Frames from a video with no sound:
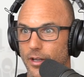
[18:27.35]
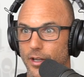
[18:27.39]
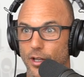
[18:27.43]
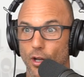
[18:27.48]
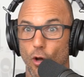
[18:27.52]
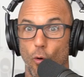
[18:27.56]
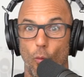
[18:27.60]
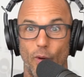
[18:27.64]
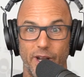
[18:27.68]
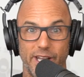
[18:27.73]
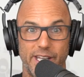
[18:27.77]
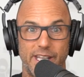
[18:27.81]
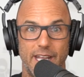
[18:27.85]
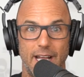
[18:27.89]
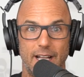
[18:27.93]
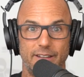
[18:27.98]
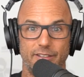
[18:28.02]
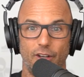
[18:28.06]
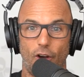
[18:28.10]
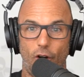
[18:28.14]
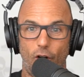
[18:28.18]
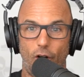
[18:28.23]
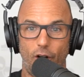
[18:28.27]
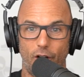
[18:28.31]
You know, when it
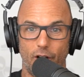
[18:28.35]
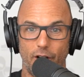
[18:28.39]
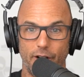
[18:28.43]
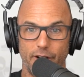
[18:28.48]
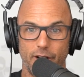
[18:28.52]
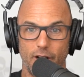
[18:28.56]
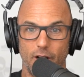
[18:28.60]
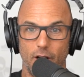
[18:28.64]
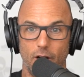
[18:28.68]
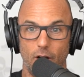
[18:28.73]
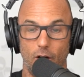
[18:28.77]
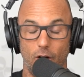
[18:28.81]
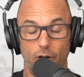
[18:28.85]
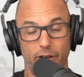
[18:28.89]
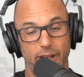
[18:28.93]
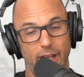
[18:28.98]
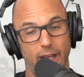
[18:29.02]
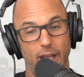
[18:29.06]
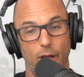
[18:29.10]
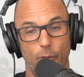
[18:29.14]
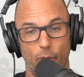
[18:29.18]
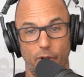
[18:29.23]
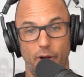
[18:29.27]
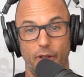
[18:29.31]
gets hard,
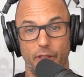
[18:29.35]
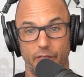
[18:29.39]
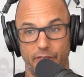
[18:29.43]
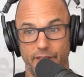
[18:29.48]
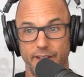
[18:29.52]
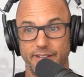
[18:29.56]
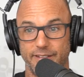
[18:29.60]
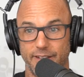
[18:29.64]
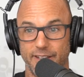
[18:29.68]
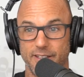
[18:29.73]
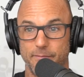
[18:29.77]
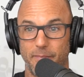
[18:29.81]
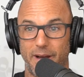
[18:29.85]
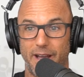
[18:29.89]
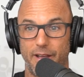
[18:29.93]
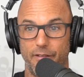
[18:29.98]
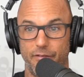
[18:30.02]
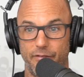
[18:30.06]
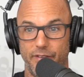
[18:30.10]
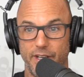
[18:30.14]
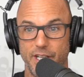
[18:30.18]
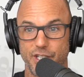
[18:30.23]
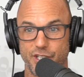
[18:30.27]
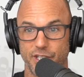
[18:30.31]
okay, well, this is
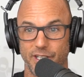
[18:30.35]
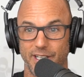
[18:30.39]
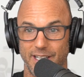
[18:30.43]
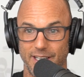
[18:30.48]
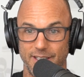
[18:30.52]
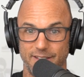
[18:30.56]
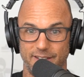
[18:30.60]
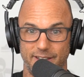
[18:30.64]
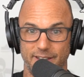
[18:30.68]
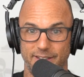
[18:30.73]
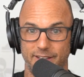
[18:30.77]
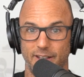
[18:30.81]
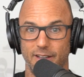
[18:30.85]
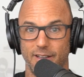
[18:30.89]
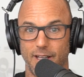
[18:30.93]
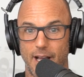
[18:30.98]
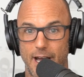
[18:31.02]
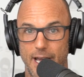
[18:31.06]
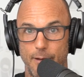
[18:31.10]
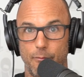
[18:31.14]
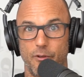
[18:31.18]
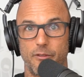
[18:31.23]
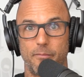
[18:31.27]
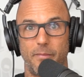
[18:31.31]
my vision. Is this in
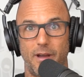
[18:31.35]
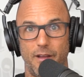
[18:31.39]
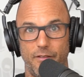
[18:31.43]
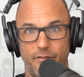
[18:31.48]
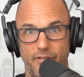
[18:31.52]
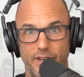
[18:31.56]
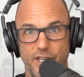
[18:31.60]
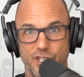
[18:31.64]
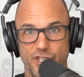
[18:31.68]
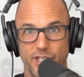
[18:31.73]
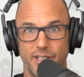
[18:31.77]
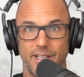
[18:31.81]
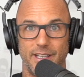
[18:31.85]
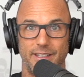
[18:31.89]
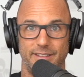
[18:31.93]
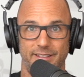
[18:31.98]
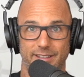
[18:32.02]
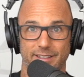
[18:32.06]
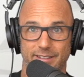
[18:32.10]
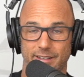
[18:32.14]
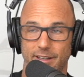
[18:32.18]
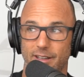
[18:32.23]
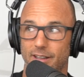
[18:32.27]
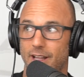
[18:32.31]
line with my vision?
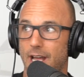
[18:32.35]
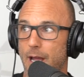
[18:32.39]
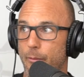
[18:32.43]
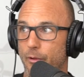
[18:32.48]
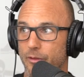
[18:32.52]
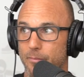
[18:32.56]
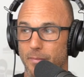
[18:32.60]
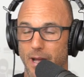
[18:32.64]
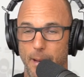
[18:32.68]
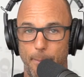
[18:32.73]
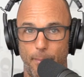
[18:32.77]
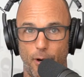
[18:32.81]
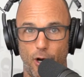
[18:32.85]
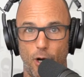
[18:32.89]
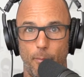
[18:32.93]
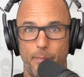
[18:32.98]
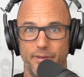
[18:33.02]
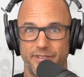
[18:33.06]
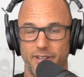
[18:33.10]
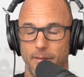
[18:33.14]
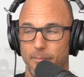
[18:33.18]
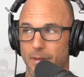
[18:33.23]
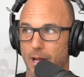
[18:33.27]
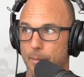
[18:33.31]
Is this in line with my
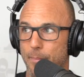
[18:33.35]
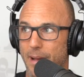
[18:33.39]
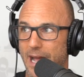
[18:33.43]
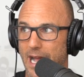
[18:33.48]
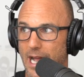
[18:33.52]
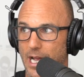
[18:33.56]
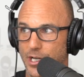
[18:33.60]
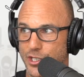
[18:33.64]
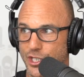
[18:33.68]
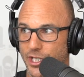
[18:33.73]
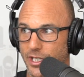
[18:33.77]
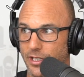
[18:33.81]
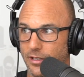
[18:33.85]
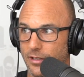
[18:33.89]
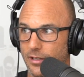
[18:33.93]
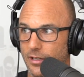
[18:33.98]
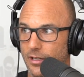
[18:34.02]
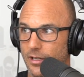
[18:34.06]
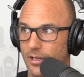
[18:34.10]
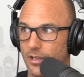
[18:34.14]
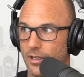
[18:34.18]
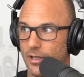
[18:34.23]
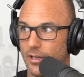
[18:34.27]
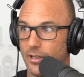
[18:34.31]
purpose and my passion?
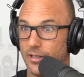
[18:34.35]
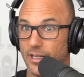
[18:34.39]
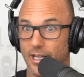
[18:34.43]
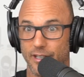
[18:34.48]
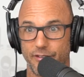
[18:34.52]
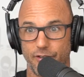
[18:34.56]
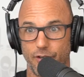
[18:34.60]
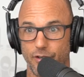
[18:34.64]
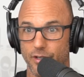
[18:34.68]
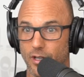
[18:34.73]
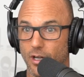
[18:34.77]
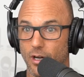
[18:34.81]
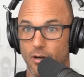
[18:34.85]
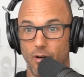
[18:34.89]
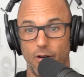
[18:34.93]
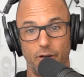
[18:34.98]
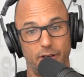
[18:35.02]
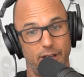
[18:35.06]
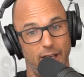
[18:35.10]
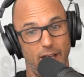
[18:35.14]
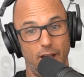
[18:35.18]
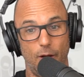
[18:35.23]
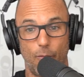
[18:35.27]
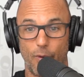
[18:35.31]
Yes or no?
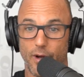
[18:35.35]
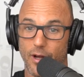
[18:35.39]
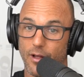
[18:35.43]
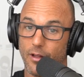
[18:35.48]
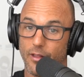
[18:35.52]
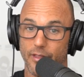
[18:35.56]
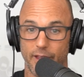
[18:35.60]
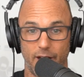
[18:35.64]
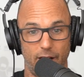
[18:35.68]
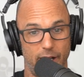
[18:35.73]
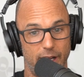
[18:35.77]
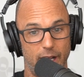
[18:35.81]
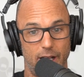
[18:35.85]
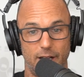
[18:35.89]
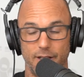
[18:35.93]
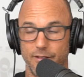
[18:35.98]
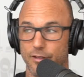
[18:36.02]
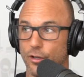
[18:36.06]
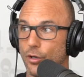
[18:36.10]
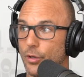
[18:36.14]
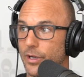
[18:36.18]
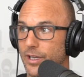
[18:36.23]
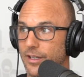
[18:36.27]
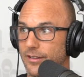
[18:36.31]
Okay, right. well, then I got to
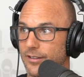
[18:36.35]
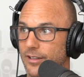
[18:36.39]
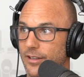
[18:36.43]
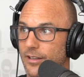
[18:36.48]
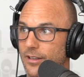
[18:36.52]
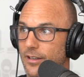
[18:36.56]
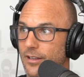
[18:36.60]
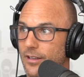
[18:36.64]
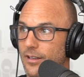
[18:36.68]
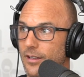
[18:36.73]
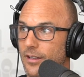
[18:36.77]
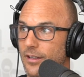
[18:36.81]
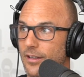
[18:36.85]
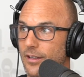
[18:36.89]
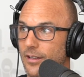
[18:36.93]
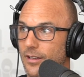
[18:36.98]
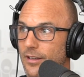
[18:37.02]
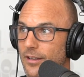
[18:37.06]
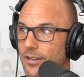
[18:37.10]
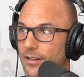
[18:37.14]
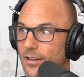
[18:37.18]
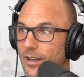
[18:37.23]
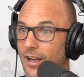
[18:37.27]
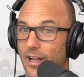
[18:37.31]
do it.
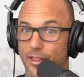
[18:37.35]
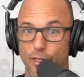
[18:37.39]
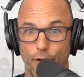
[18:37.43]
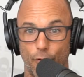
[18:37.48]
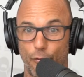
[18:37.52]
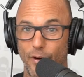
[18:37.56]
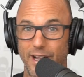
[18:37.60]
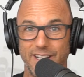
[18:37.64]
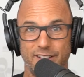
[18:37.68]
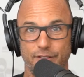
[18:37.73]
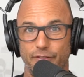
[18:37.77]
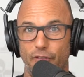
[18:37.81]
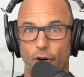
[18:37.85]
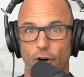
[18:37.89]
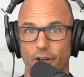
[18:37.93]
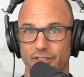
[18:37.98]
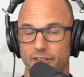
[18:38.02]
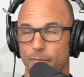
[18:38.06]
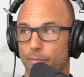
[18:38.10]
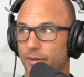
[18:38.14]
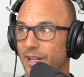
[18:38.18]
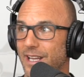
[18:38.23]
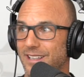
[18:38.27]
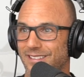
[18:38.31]
Right. And the rest
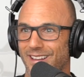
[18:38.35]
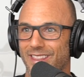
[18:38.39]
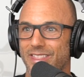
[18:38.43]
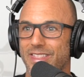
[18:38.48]
falls in place.